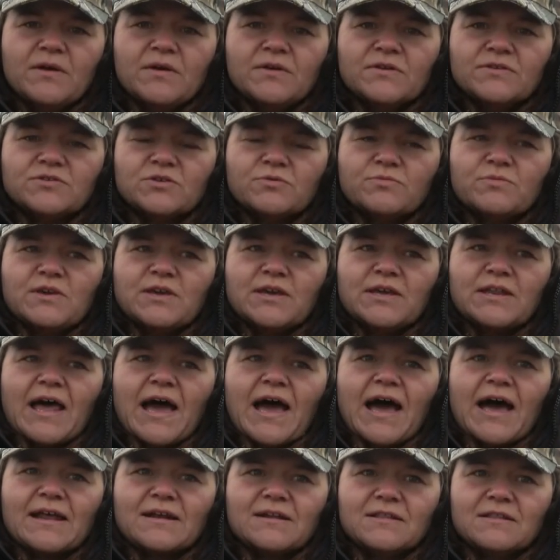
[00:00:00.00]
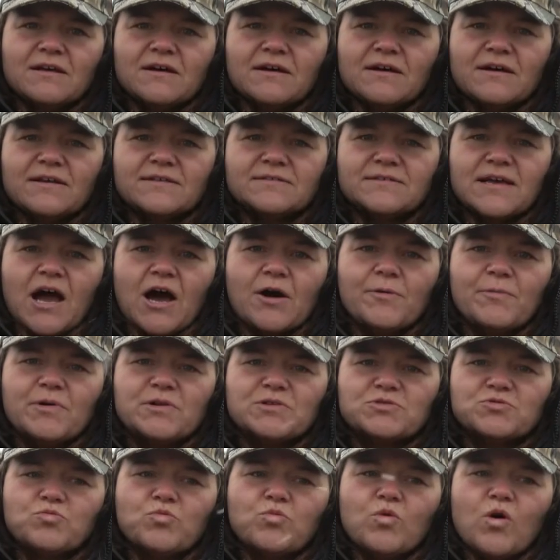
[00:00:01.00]
so we can analyze how
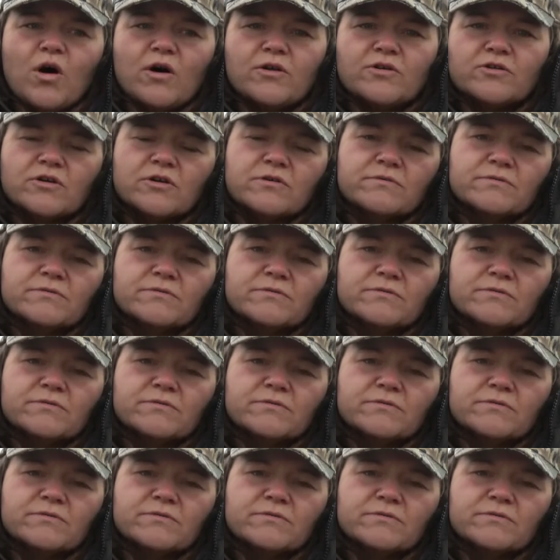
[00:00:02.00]
much water a